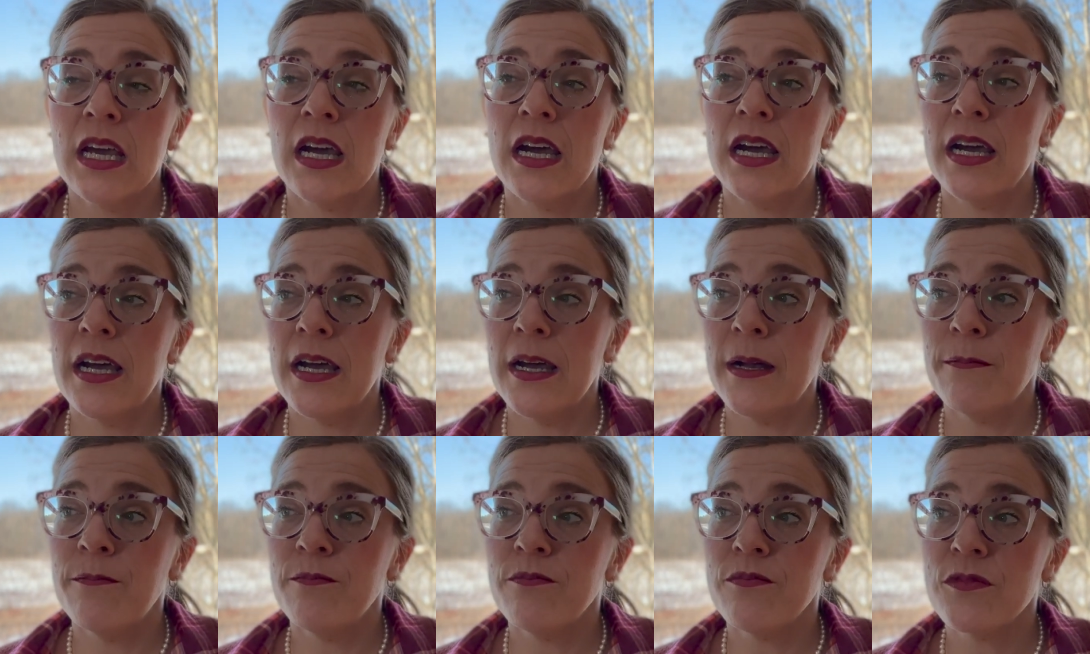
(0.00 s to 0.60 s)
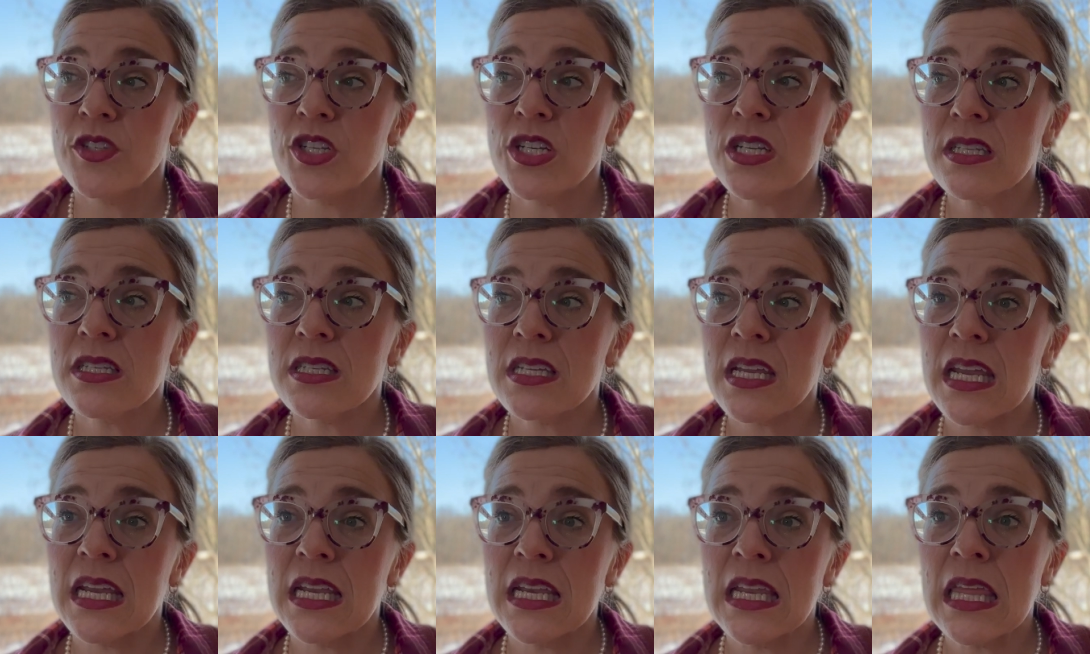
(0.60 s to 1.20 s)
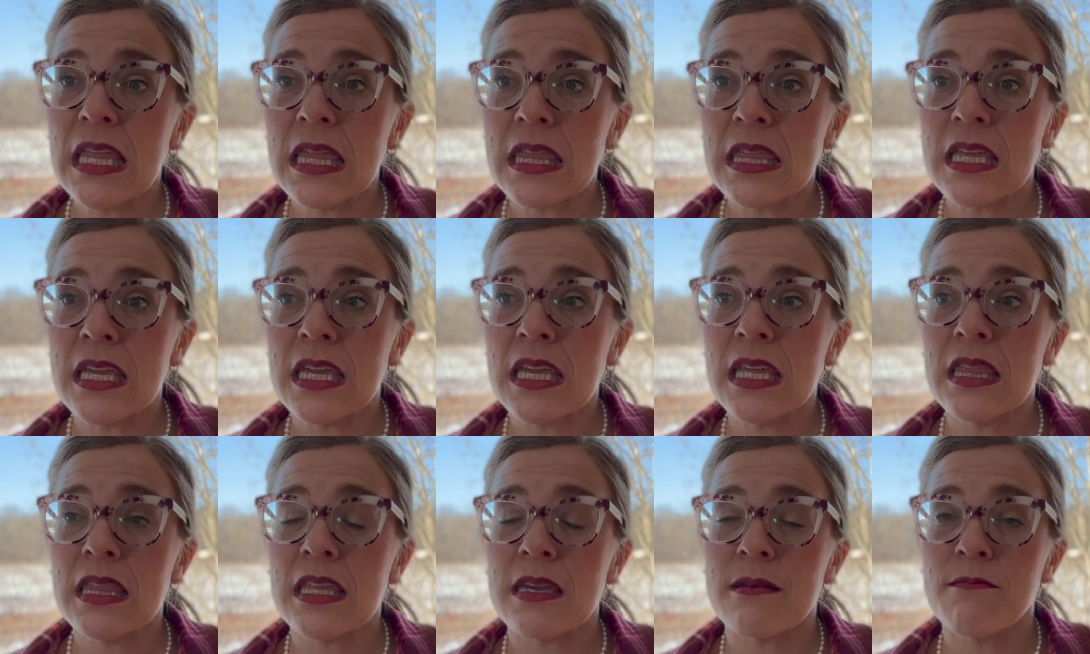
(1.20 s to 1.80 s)
Um, just
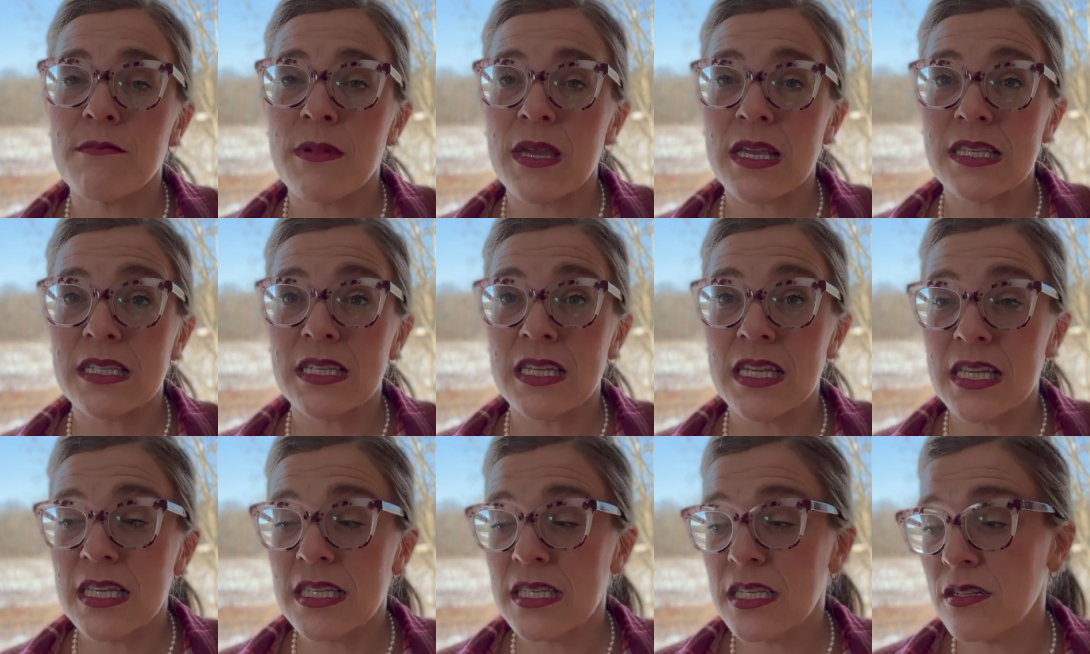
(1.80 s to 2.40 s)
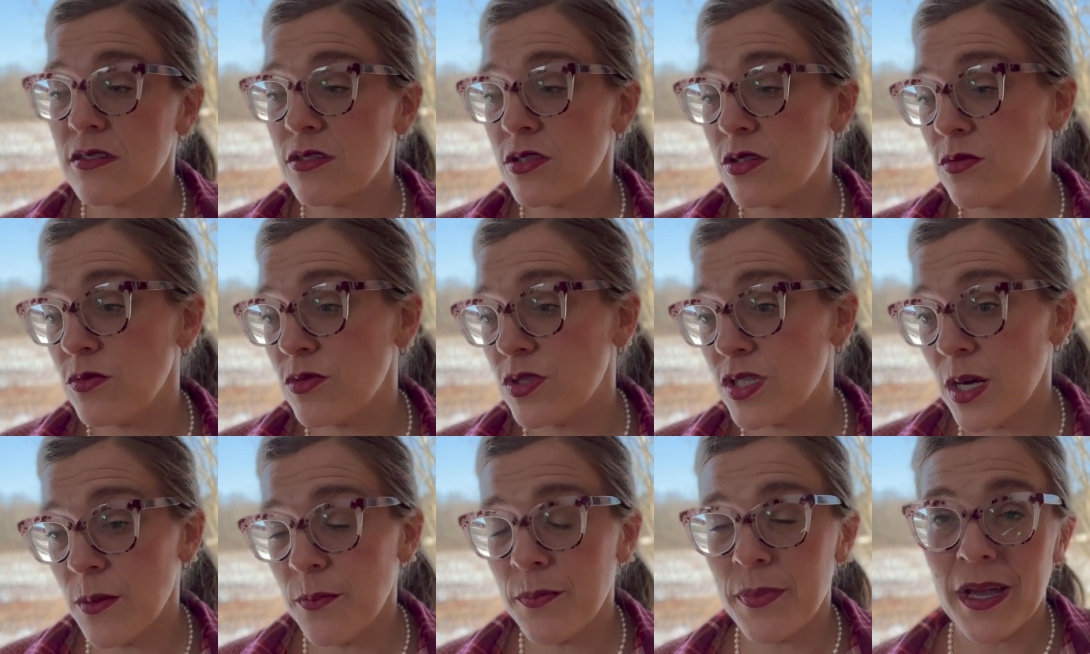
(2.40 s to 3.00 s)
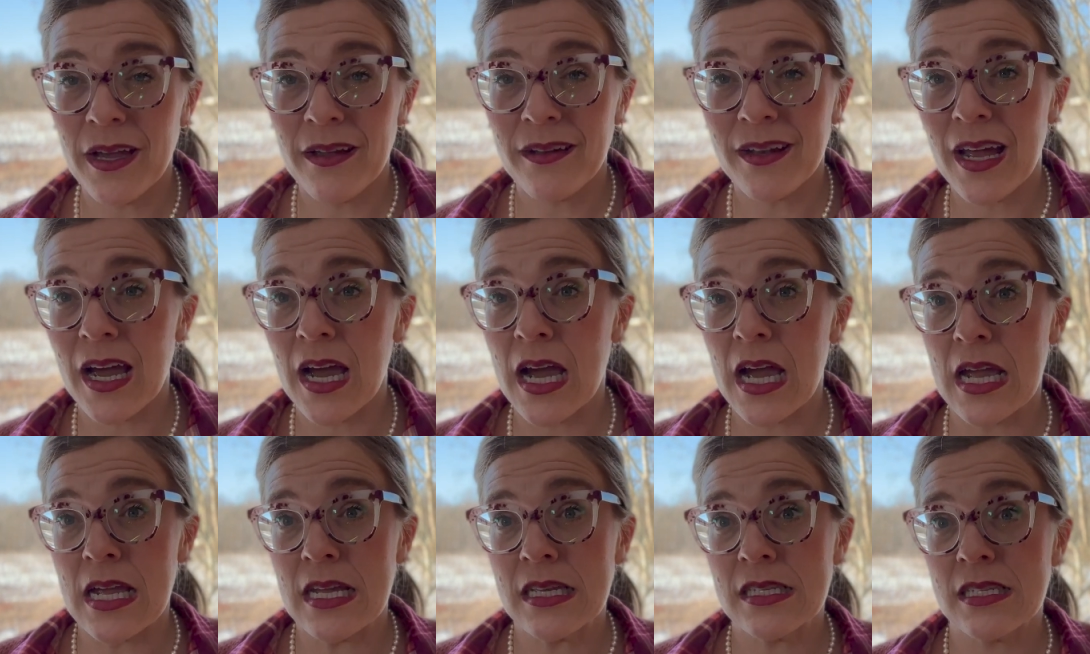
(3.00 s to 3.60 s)
anything that makes it easy to dump out
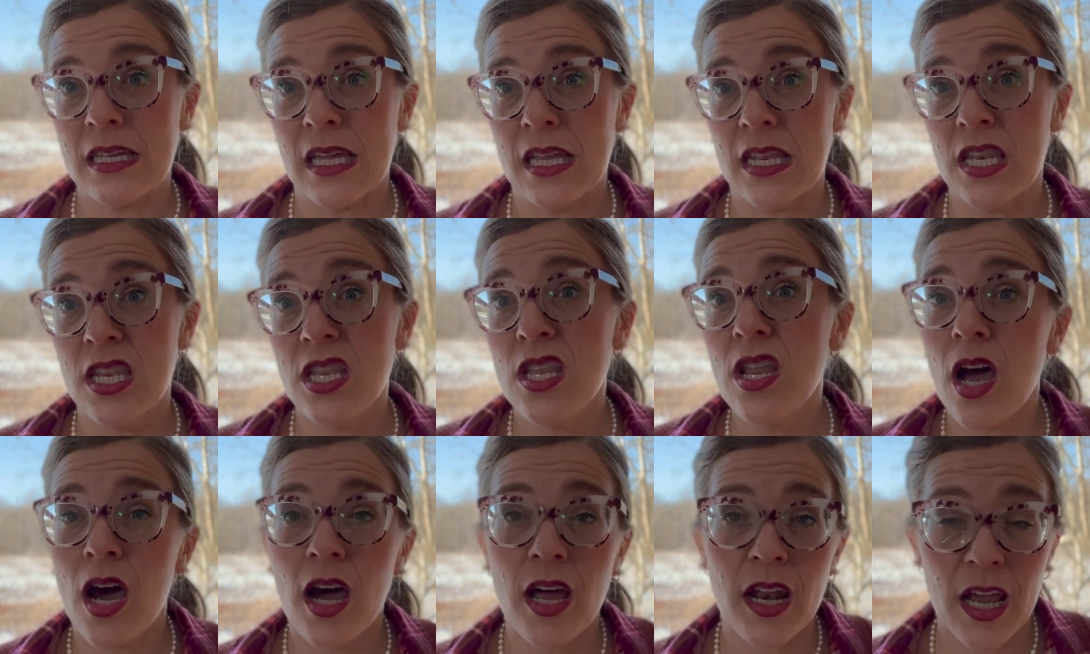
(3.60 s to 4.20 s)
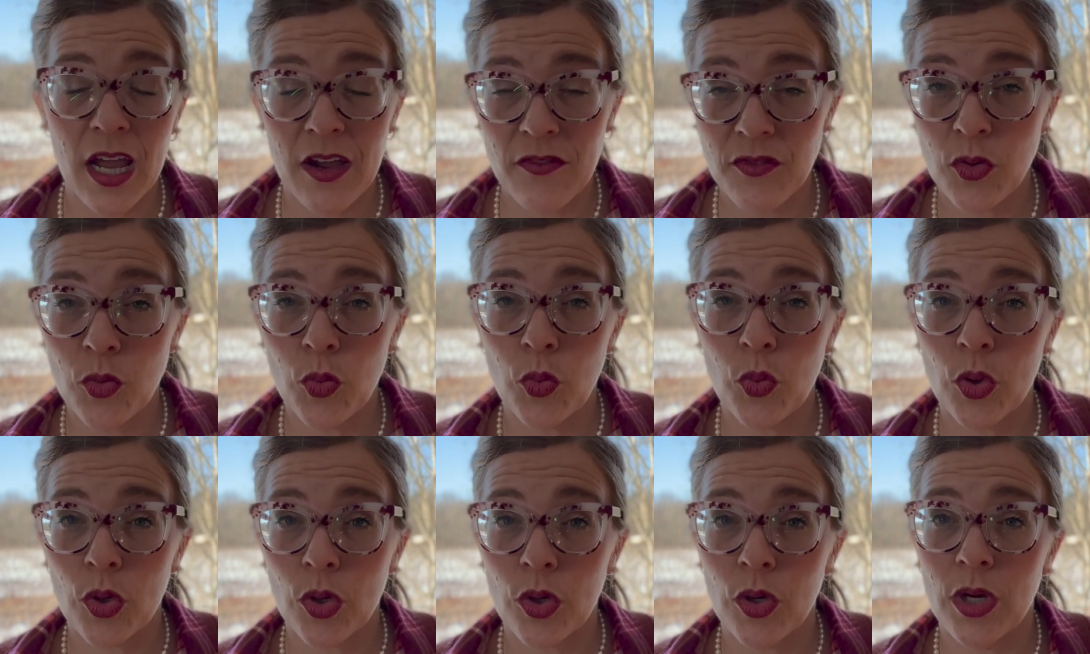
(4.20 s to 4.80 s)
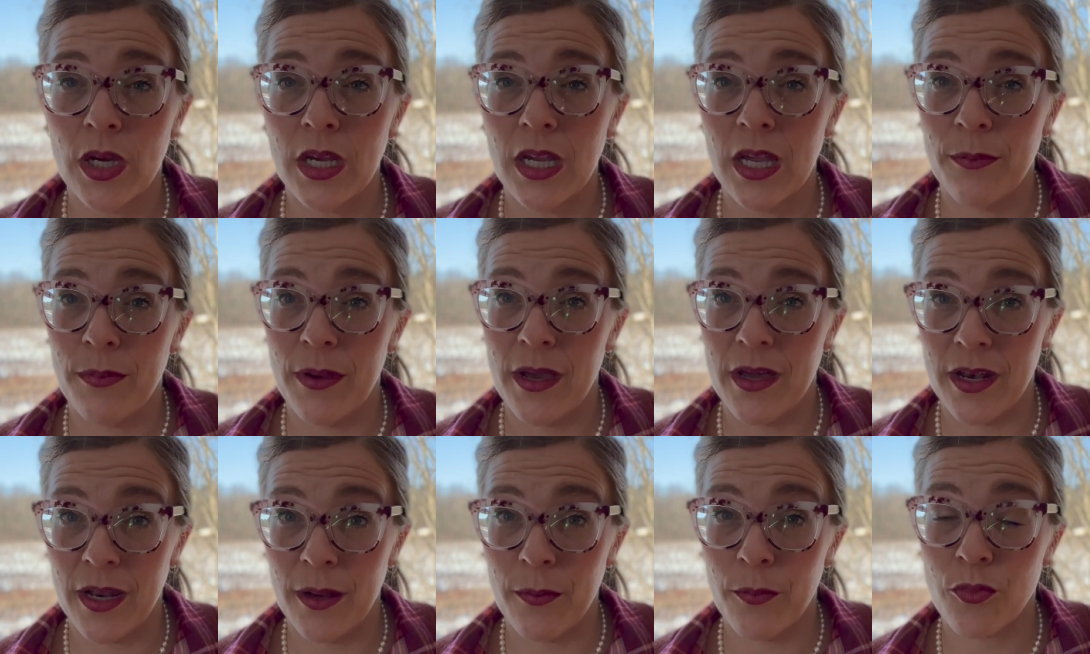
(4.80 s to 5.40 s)
ice and not have to worry
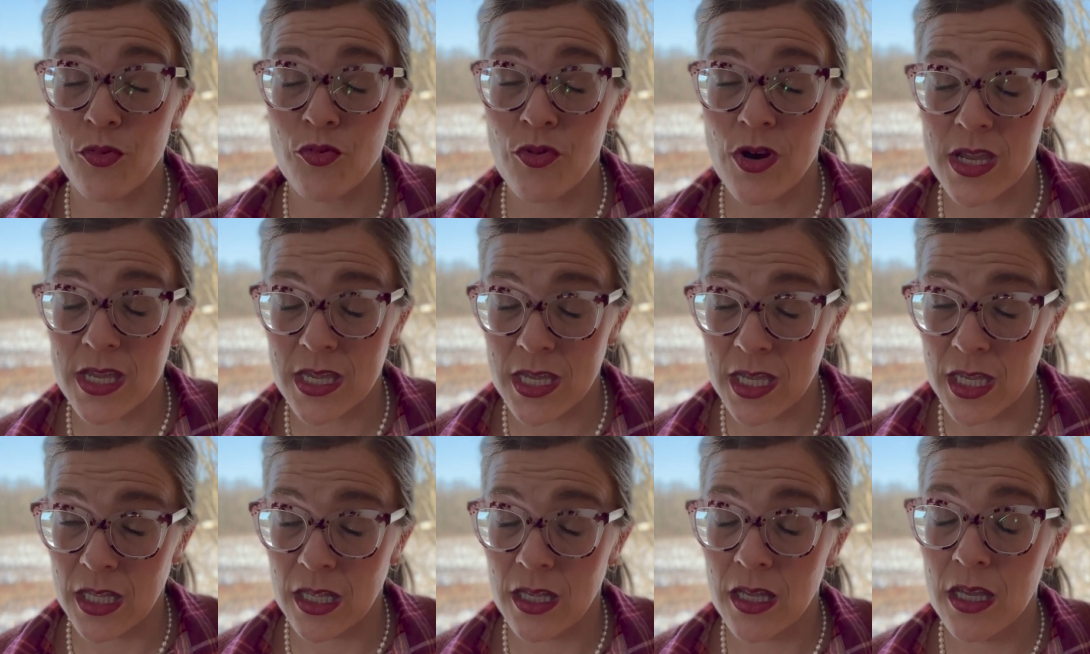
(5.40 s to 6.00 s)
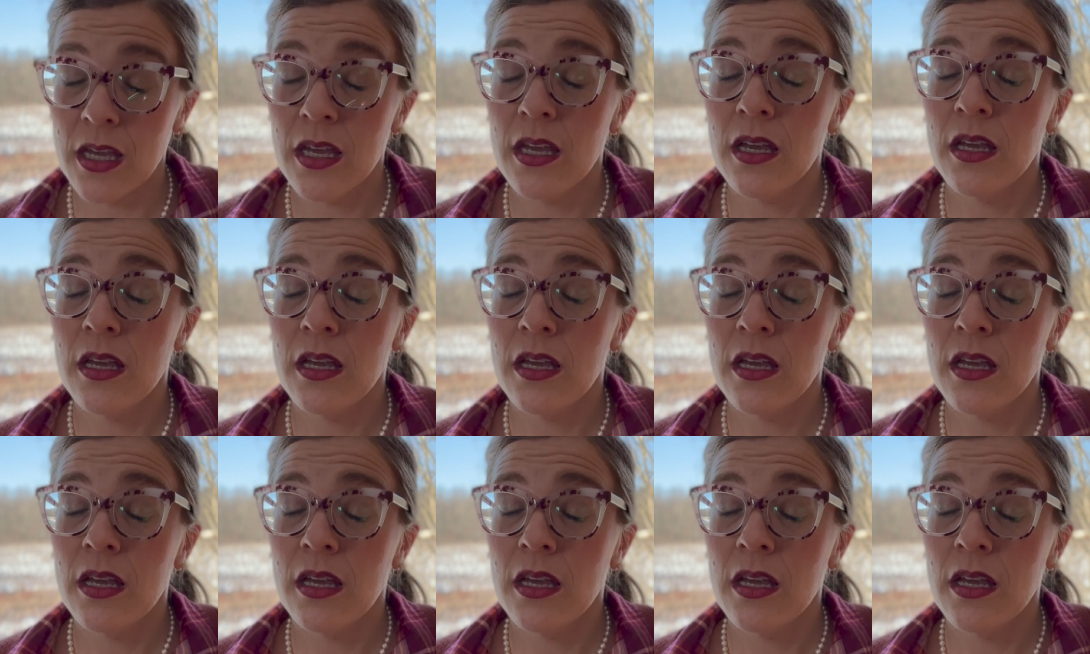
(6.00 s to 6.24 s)
about it breaking